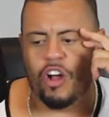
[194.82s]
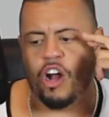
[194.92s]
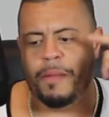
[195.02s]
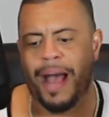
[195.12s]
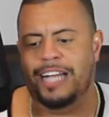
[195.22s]

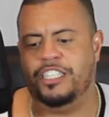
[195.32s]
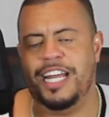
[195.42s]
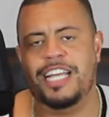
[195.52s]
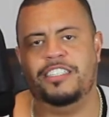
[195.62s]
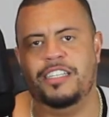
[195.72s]
on
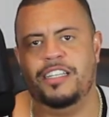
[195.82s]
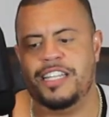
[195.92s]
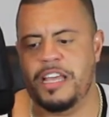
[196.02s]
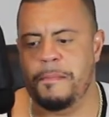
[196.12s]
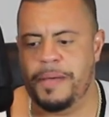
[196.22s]
imagination,
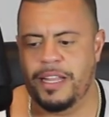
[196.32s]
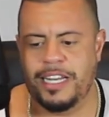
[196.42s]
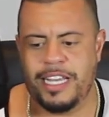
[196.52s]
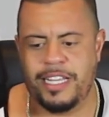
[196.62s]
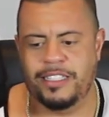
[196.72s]
the
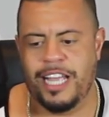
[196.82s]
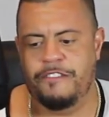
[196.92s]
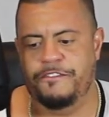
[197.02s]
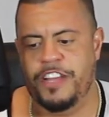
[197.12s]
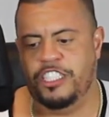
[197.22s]
ability to
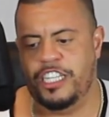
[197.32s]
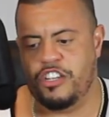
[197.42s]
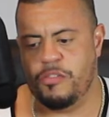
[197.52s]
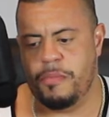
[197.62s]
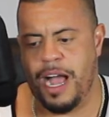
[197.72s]
envision in
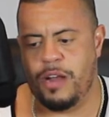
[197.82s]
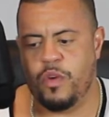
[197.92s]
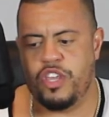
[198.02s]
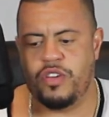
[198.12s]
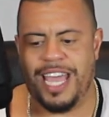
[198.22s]
your mind
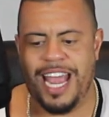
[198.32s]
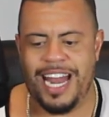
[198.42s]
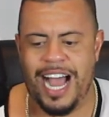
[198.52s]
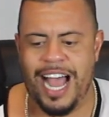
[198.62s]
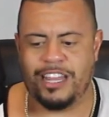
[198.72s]
what you
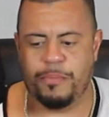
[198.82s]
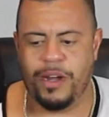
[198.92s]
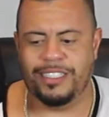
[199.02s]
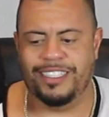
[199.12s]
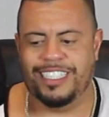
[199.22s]
cannot at the
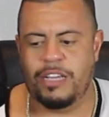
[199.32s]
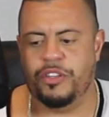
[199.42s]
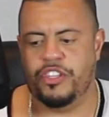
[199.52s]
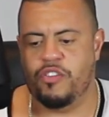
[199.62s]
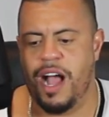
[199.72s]
present see
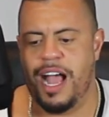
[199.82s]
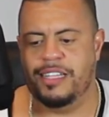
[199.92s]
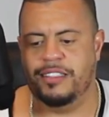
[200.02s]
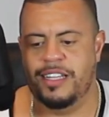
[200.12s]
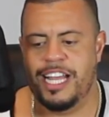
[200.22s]
with your
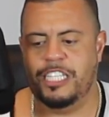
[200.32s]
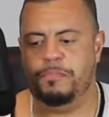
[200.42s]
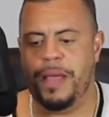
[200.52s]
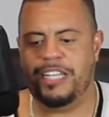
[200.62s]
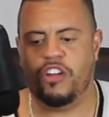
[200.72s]
eyes. It's
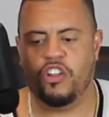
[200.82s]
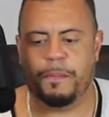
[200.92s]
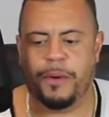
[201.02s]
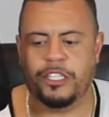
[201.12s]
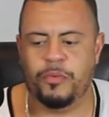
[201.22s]
based on the
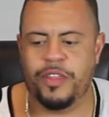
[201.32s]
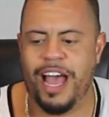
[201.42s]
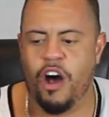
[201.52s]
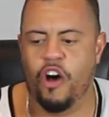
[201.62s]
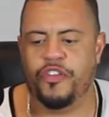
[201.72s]
principle
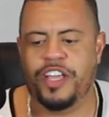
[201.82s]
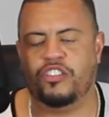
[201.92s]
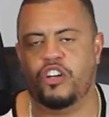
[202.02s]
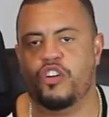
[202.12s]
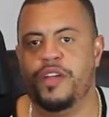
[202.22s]
that all things
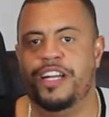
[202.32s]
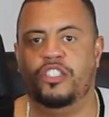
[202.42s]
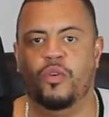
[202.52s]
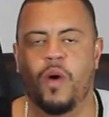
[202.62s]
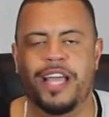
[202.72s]
are created
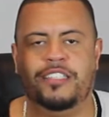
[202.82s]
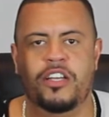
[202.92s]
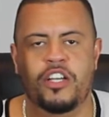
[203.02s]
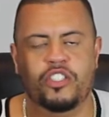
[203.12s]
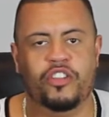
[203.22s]
twice.
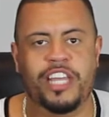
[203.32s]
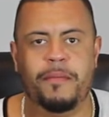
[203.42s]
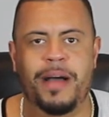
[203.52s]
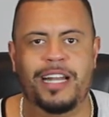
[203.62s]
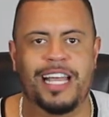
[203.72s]
So think
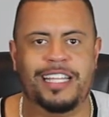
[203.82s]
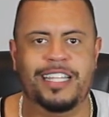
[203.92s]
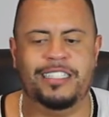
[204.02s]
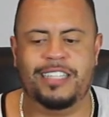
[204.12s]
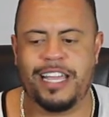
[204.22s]
about it like
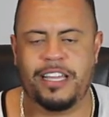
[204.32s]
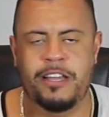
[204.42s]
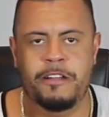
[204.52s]
this, like